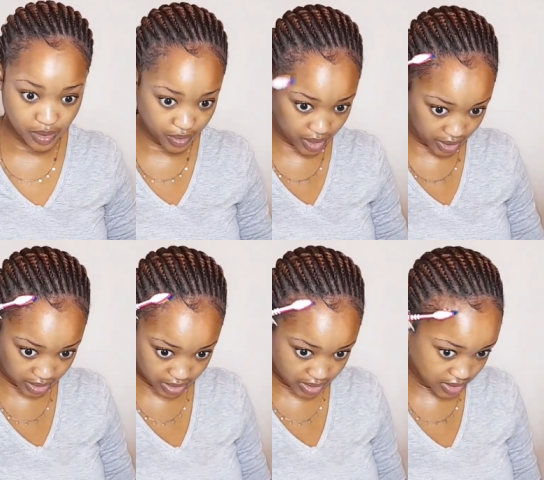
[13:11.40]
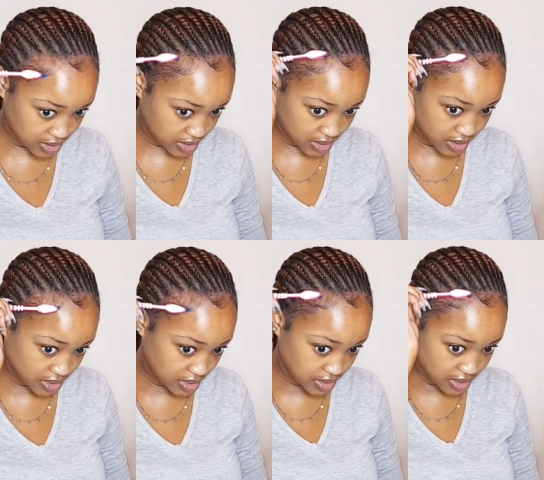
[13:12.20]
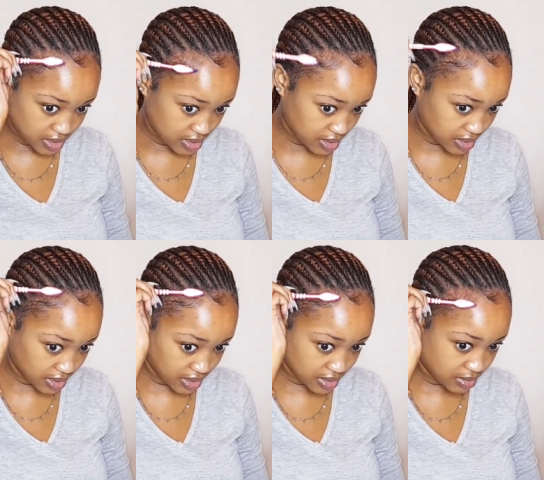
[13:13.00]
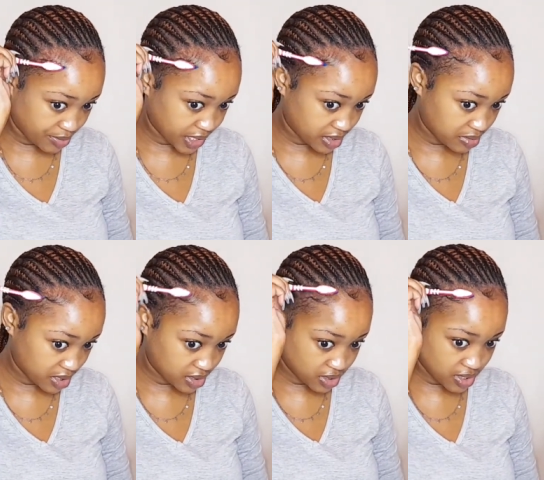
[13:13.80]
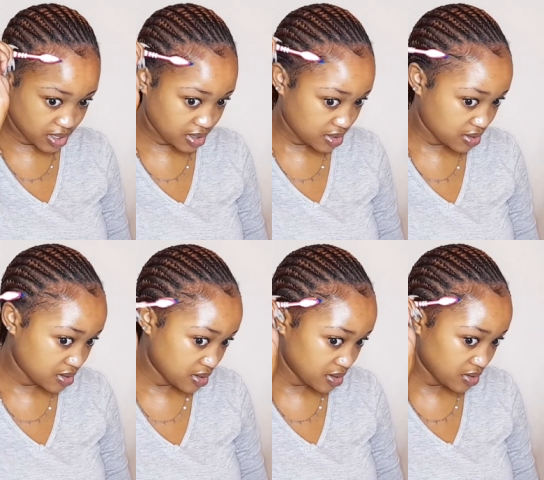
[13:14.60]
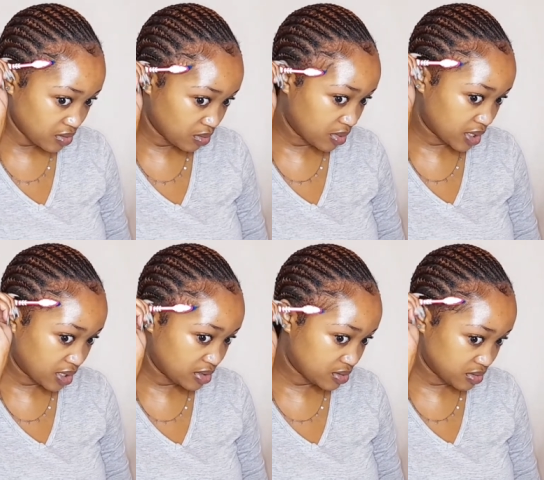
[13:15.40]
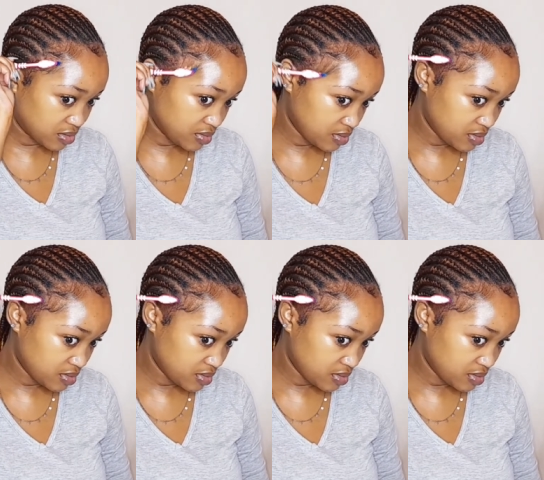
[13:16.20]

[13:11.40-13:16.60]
right and that's pretty much what I do